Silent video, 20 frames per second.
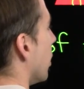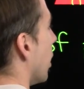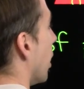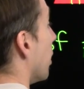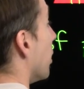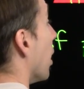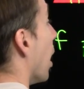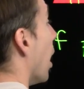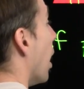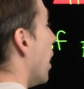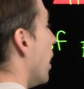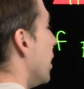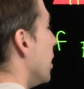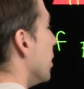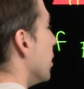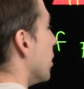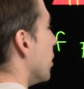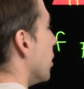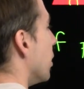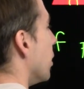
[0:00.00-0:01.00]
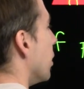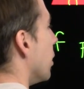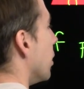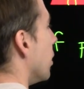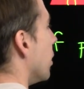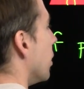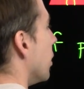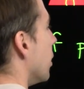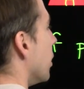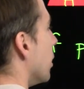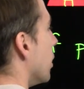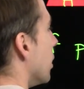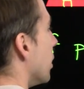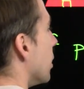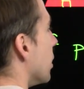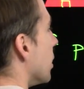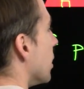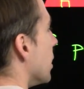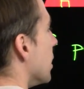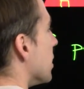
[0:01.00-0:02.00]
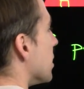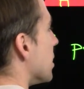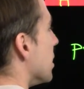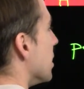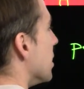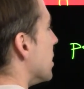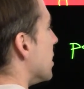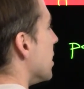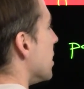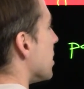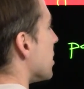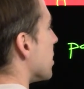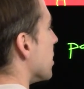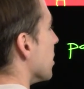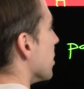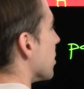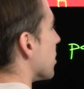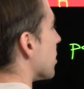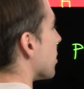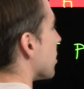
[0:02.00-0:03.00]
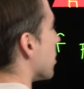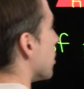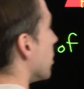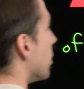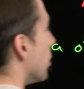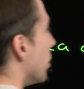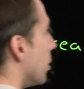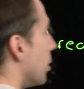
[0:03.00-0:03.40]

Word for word: And the height is the distance